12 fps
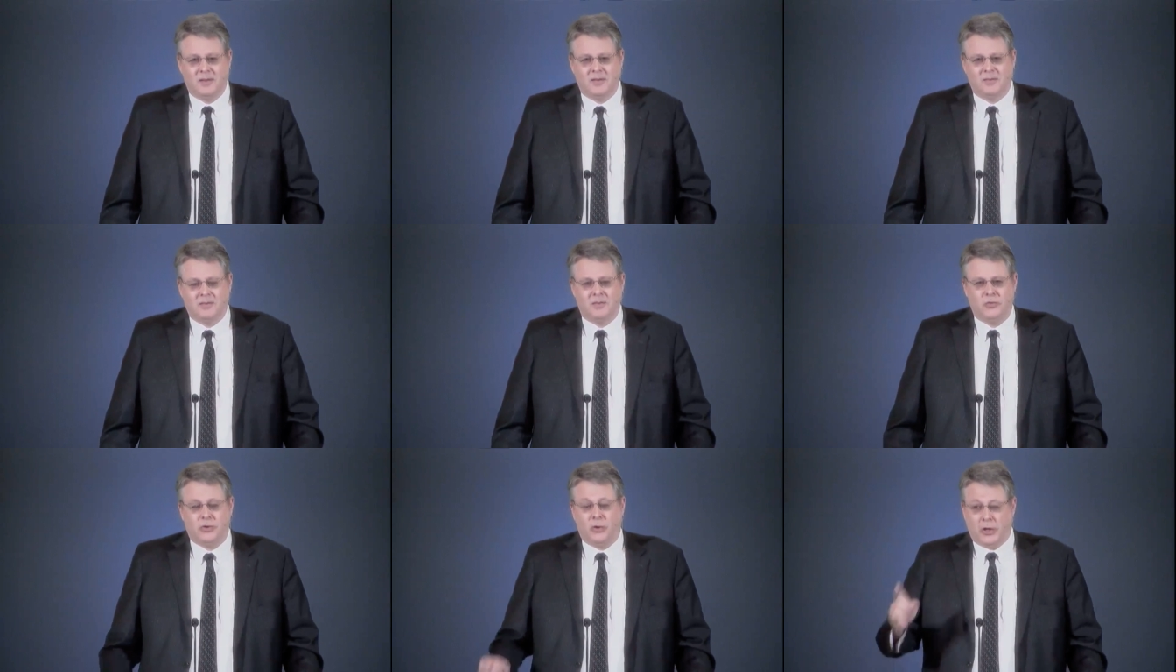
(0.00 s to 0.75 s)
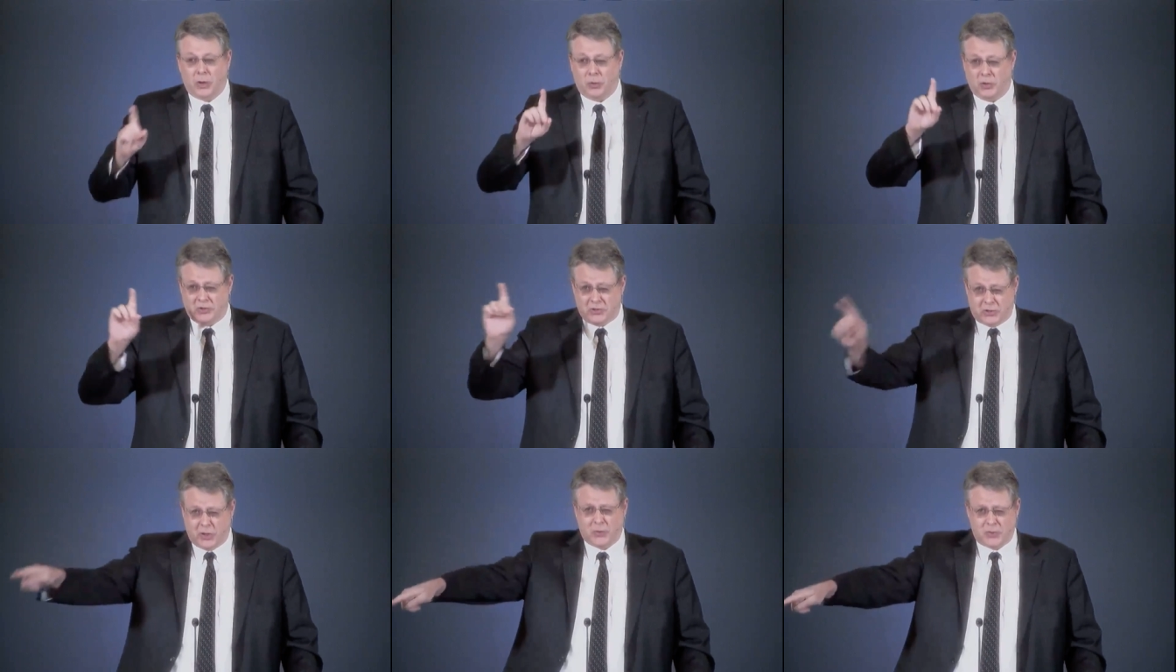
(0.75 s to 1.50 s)
So, in other words, it's
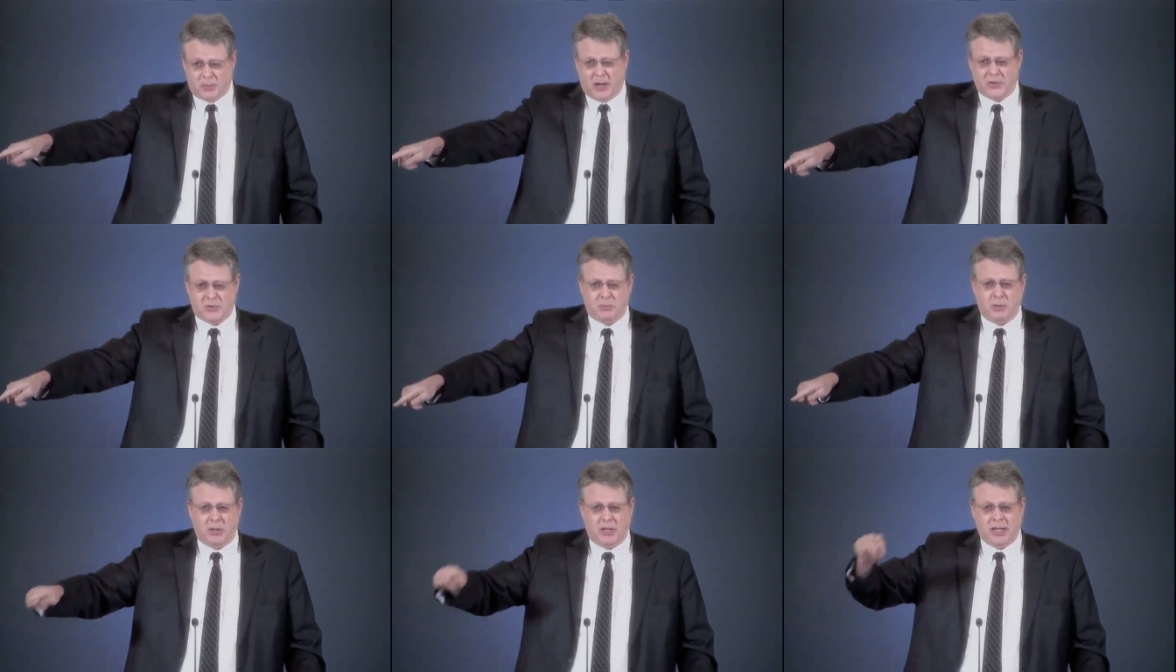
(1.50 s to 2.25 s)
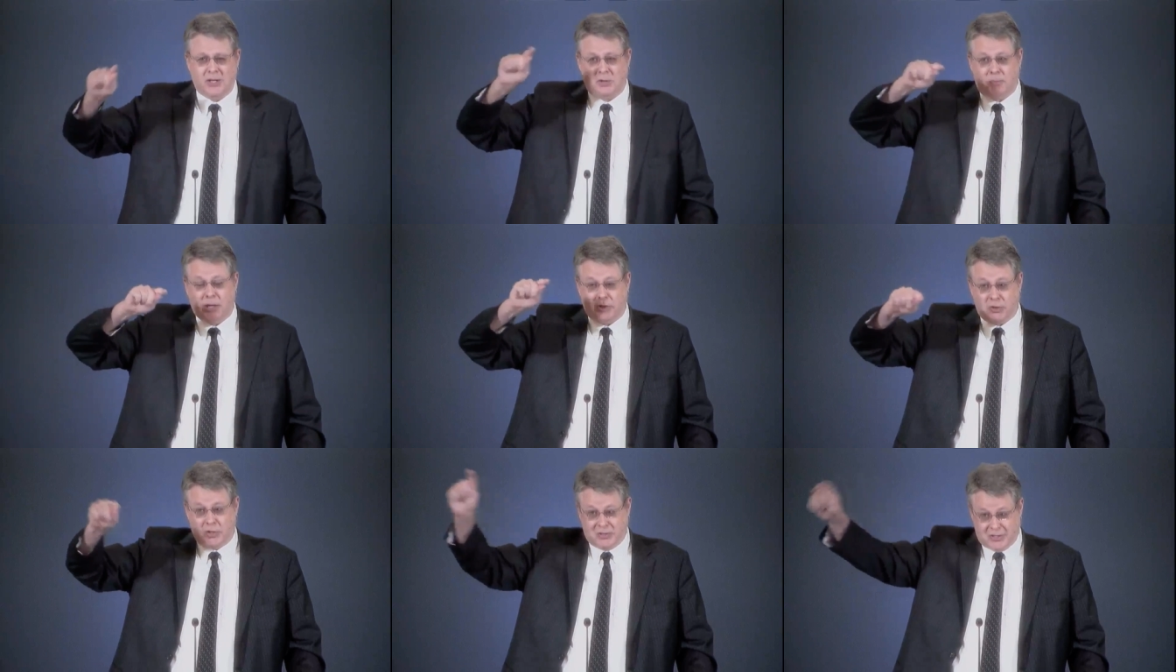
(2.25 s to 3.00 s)
your responsibility to make
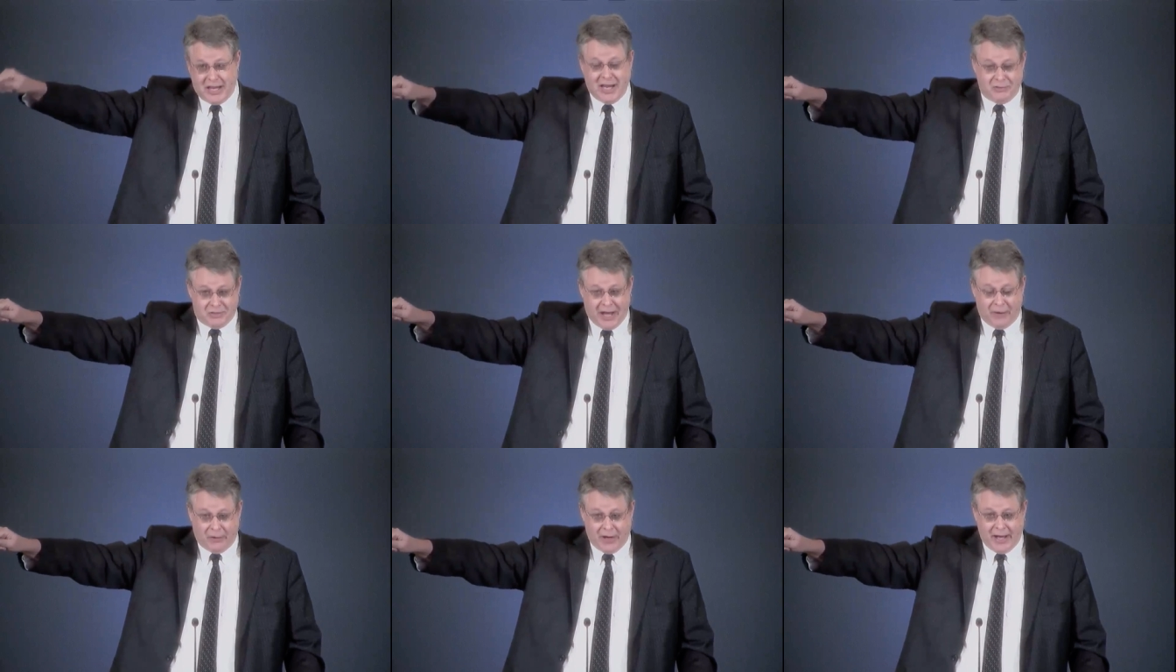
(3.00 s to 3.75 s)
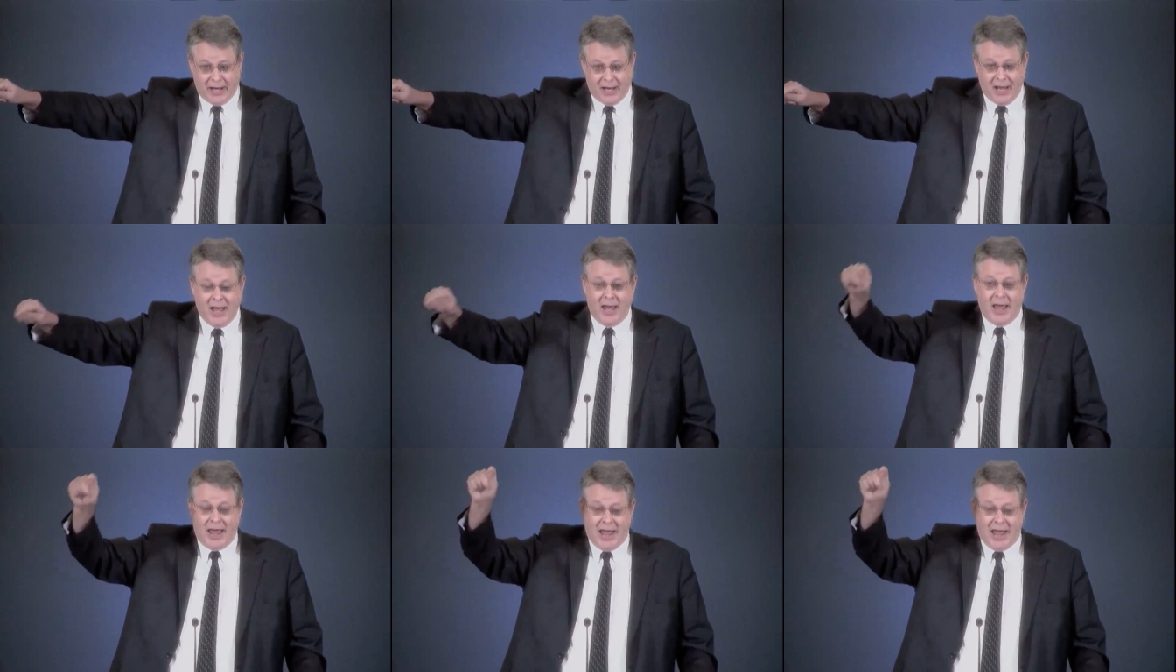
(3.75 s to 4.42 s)
sure it stays that way and